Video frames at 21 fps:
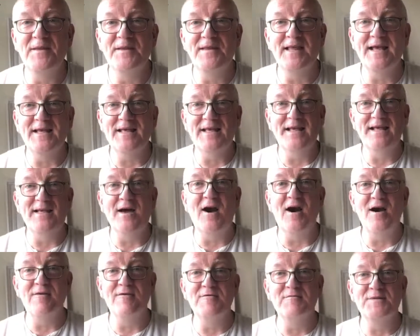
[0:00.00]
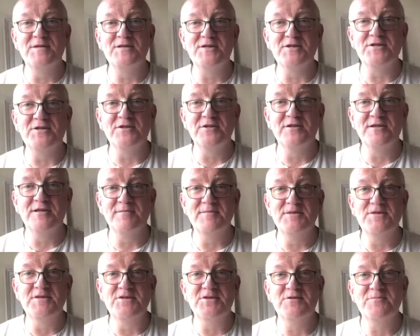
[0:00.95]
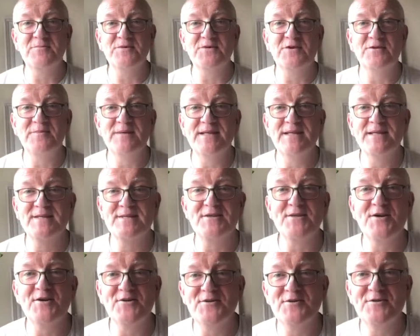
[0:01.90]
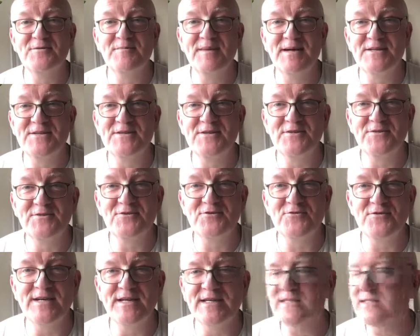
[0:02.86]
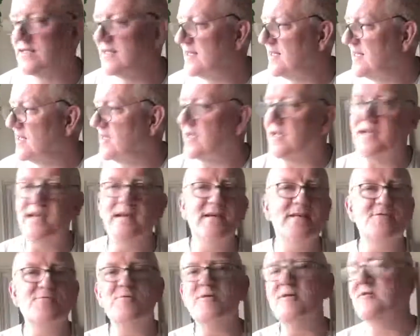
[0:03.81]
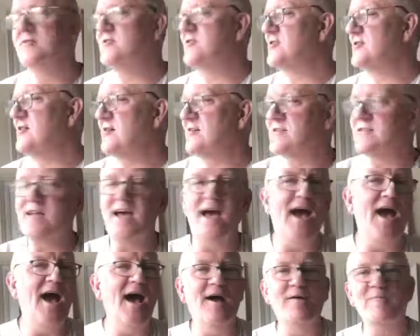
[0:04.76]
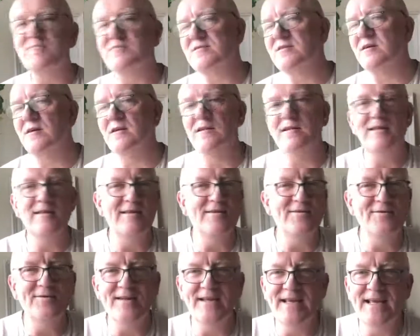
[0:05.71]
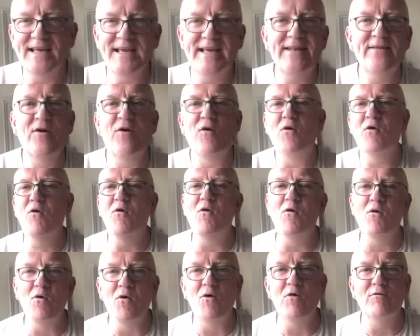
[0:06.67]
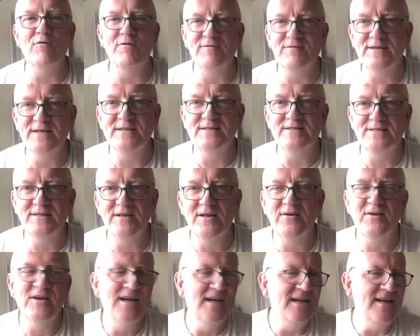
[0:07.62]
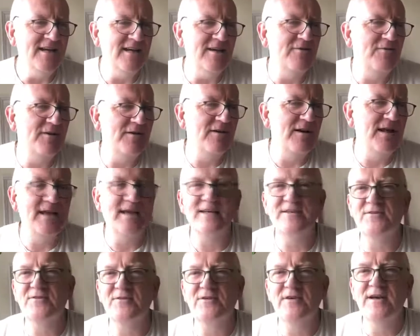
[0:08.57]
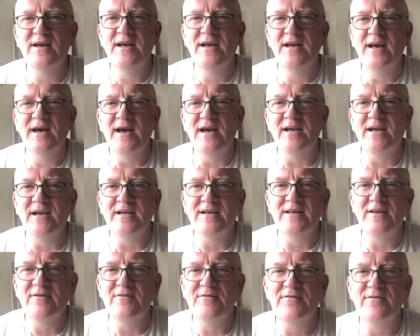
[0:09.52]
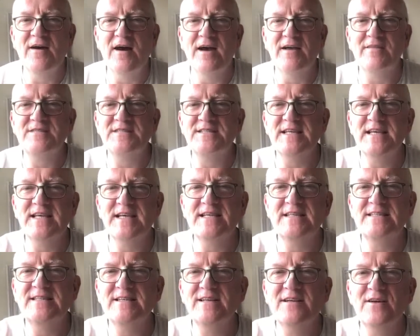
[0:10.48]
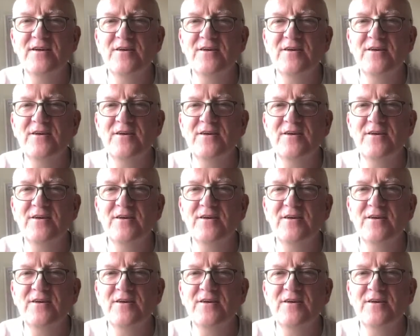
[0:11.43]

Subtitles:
they'd hire a magician. A magician would come in and start doing magical tricks, and the kids were just absolutely in awe of this. We were like sort of, 5, 6,